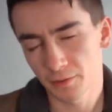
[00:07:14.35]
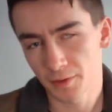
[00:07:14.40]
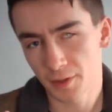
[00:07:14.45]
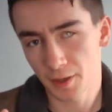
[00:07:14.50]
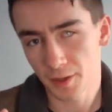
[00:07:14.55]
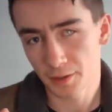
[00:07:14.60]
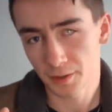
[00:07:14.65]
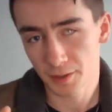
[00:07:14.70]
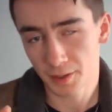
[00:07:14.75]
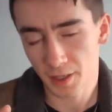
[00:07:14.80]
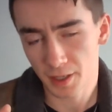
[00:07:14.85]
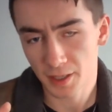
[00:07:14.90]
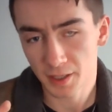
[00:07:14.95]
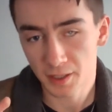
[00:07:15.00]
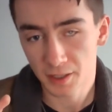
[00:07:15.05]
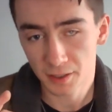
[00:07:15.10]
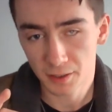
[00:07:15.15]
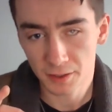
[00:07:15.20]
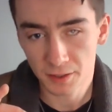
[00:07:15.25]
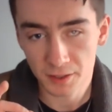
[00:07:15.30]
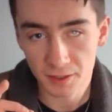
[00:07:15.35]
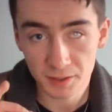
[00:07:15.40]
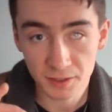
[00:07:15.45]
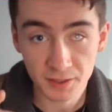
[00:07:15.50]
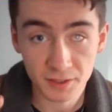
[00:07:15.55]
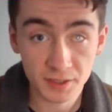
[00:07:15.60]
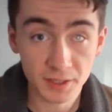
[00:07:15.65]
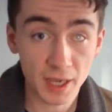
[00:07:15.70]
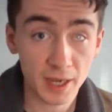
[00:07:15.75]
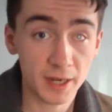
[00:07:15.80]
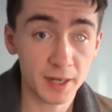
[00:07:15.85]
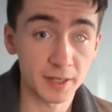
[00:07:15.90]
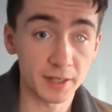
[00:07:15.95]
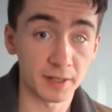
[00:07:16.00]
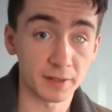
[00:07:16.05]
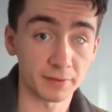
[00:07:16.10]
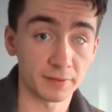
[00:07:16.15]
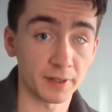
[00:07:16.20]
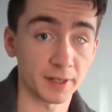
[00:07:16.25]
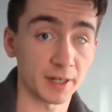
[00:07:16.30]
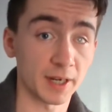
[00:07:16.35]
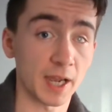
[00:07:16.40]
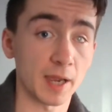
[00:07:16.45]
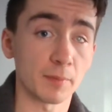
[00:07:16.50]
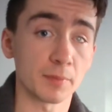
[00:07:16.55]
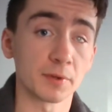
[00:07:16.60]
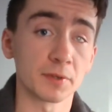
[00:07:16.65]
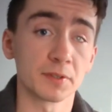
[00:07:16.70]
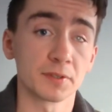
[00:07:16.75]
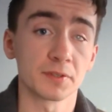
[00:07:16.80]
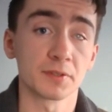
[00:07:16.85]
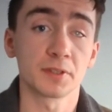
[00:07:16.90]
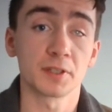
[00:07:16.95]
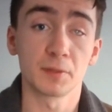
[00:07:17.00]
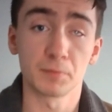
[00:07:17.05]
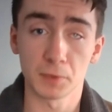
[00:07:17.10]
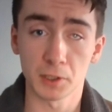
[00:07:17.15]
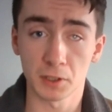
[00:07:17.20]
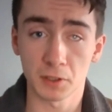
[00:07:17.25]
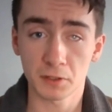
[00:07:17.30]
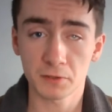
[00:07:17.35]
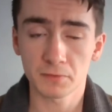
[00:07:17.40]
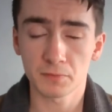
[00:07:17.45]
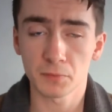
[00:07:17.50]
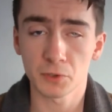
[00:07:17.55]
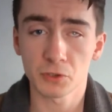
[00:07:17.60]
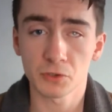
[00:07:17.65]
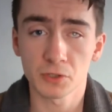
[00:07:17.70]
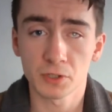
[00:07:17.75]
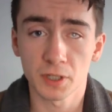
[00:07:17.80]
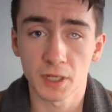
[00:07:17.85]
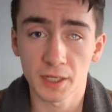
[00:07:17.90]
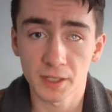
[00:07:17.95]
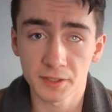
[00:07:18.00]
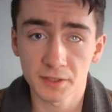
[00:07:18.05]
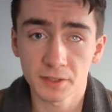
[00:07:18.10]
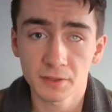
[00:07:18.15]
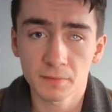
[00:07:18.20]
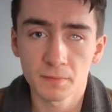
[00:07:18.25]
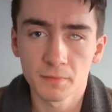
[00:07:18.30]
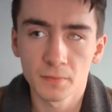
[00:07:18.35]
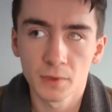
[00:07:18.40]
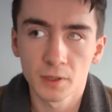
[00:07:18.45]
Then a second event happened in my life much later.